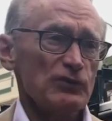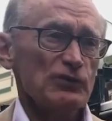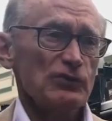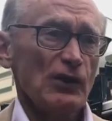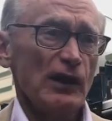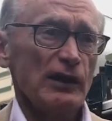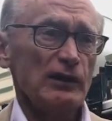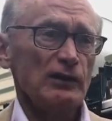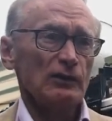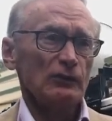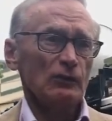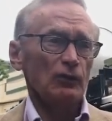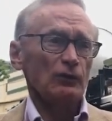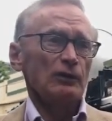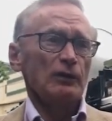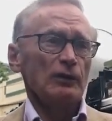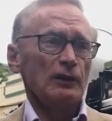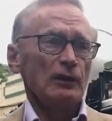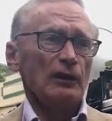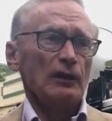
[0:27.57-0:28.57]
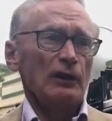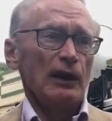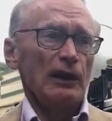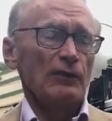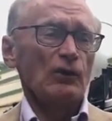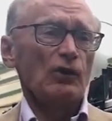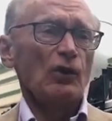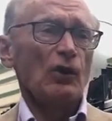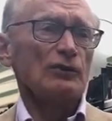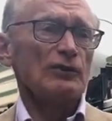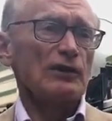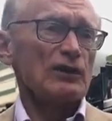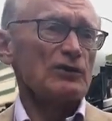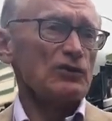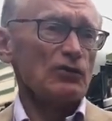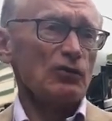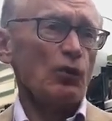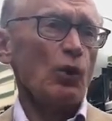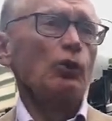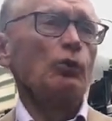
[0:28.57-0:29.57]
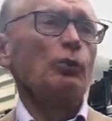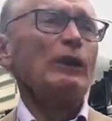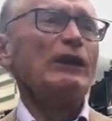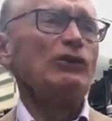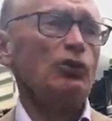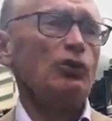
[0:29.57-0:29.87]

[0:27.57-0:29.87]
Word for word: State, look, in the context of all we